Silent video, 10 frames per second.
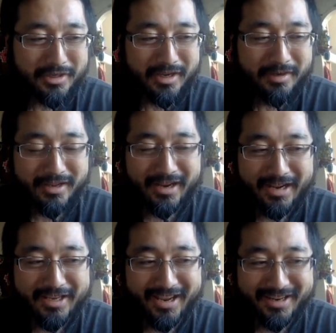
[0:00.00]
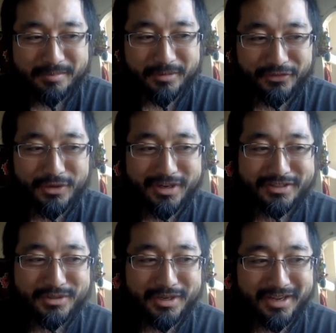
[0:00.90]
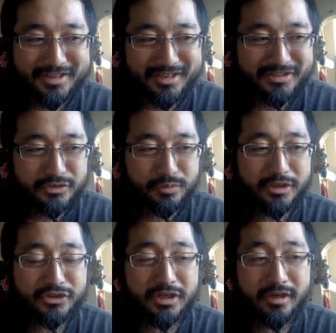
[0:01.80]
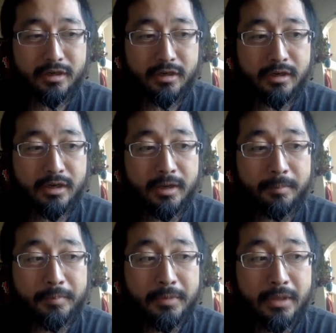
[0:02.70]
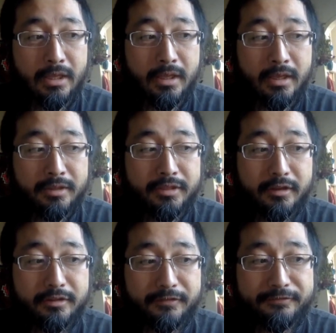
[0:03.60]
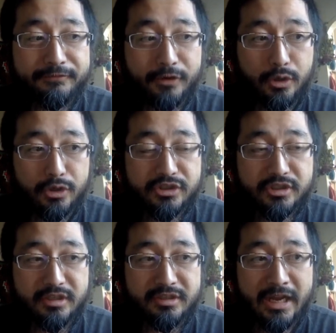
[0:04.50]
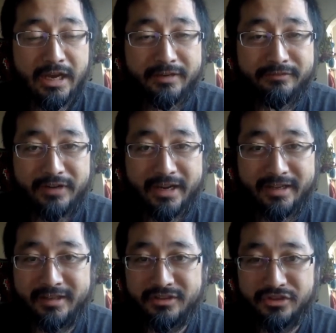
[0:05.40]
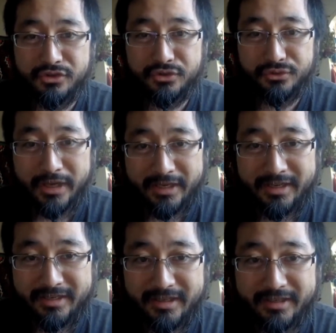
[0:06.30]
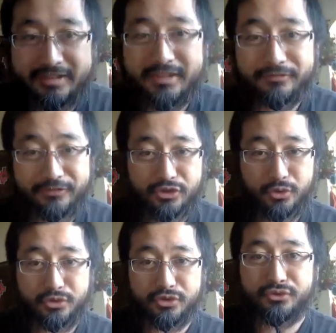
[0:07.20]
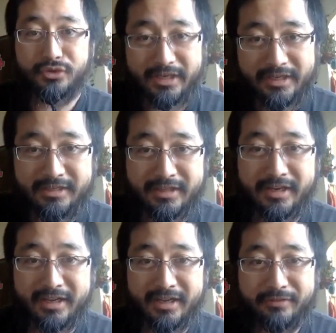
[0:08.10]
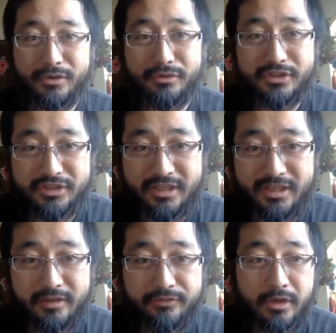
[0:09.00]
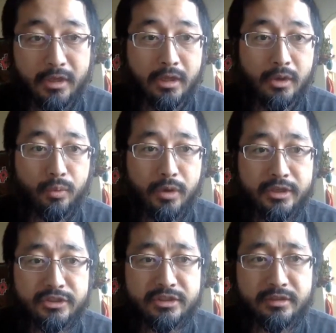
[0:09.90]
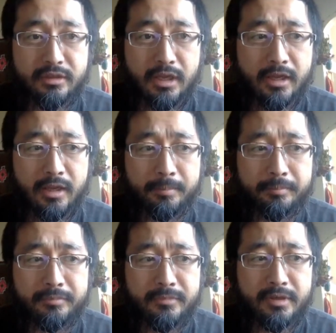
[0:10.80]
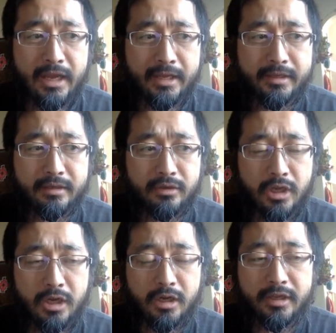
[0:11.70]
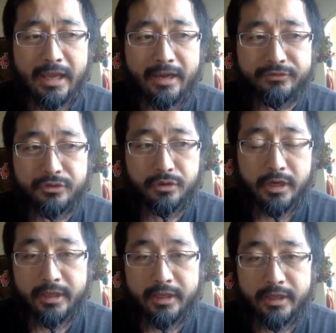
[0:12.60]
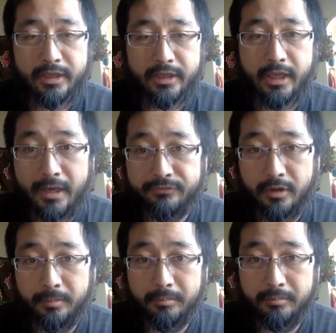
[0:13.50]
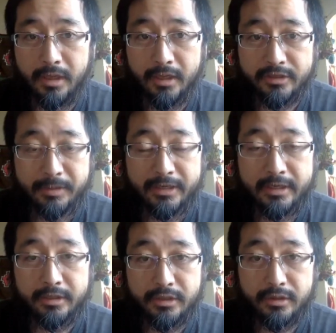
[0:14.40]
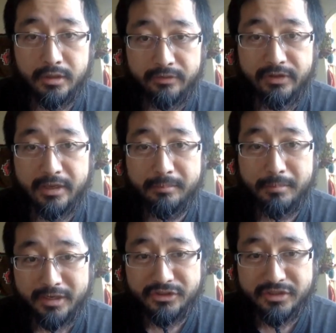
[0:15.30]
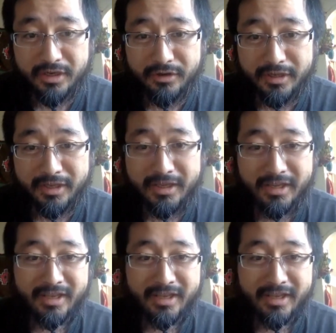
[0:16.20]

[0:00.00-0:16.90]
And actually, before I do, I just want to share the first nonviolence training, like the official training that I ever received, was not long after I came back from spending a year living in monastery.